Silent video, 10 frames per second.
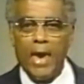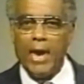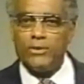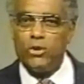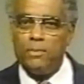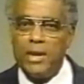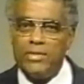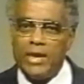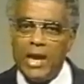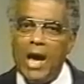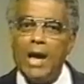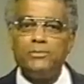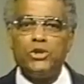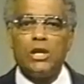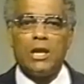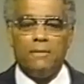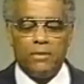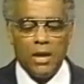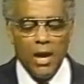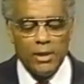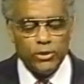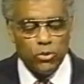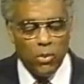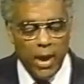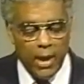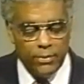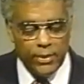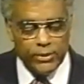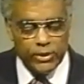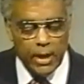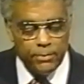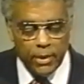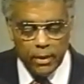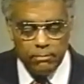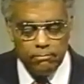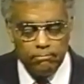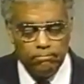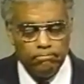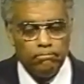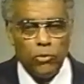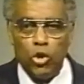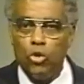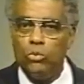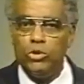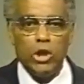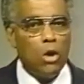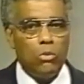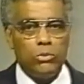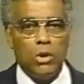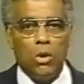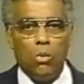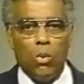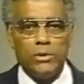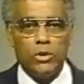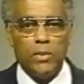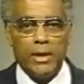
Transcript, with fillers: And to be the object of God's wrath is something you don't want to